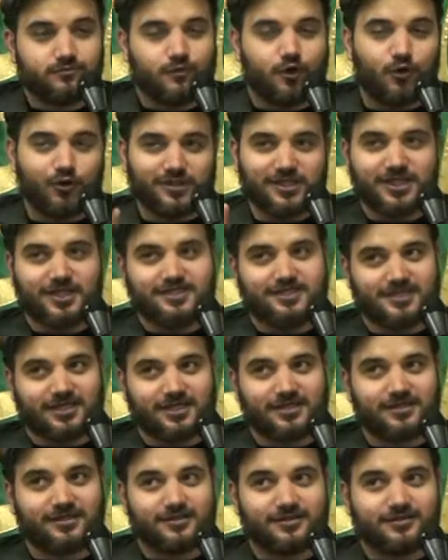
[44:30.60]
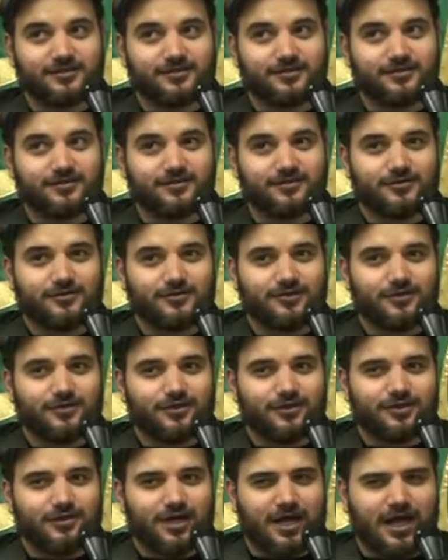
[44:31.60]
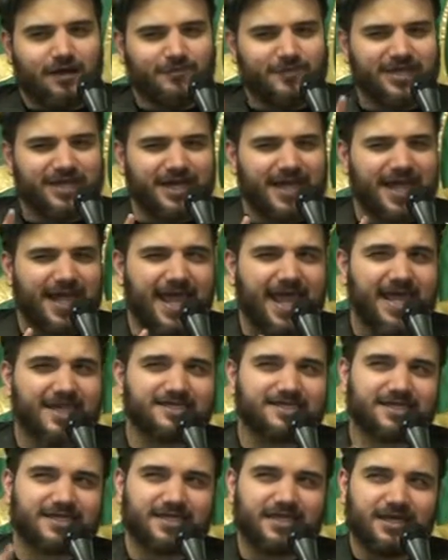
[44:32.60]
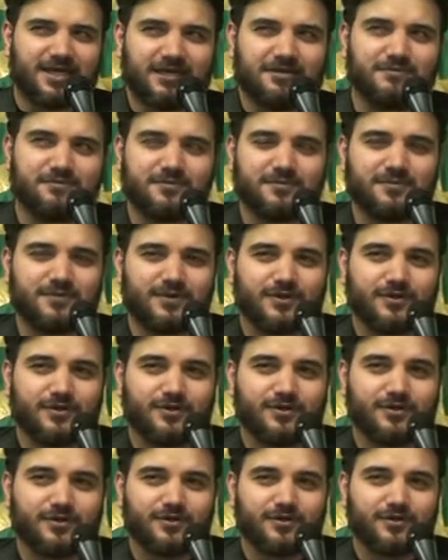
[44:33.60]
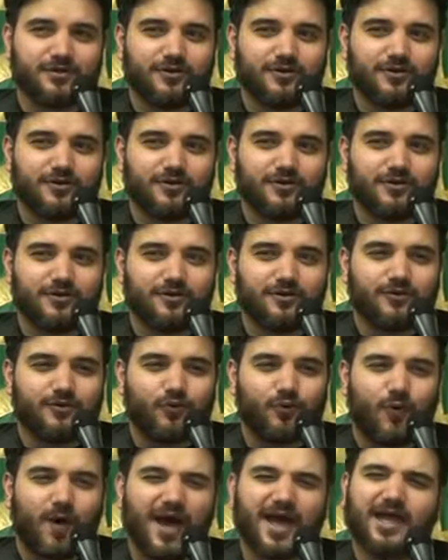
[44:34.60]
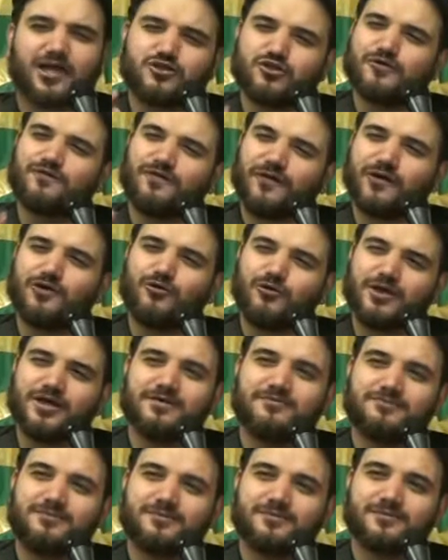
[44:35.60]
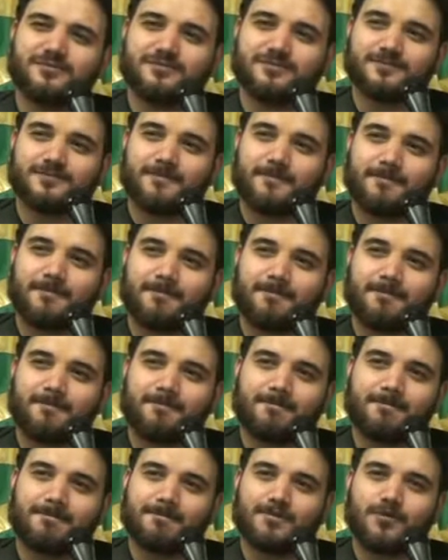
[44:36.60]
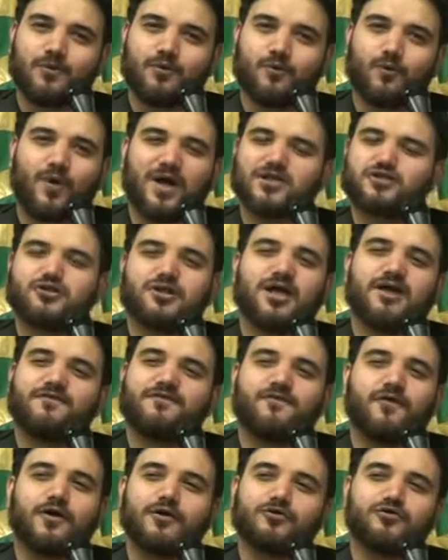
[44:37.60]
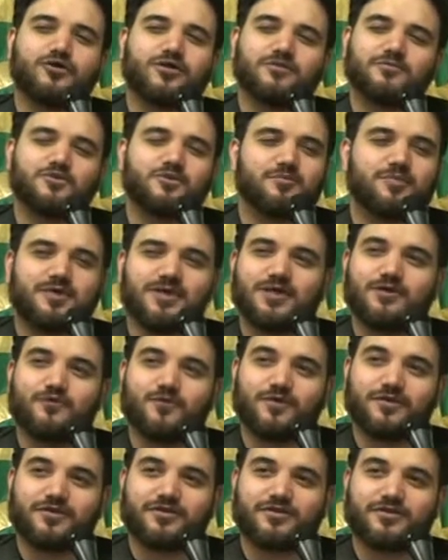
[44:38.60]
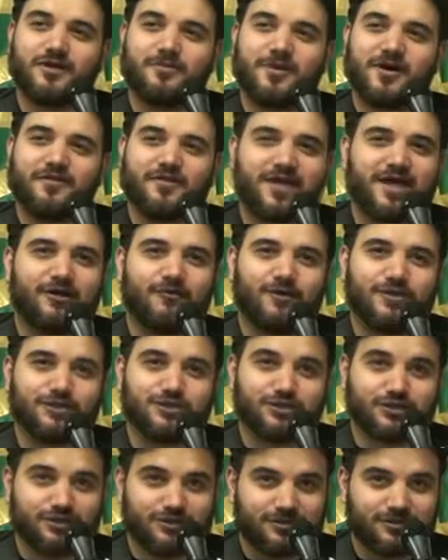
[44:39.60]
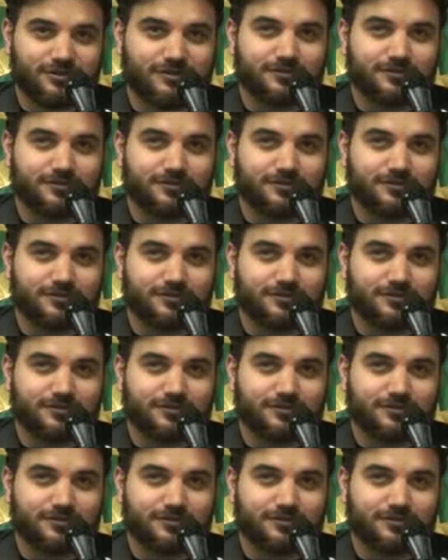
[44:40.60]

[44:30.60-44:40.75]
But hold on a second. I'm going to ask him why I should follow him. Why should I have followed him to begin with about that question?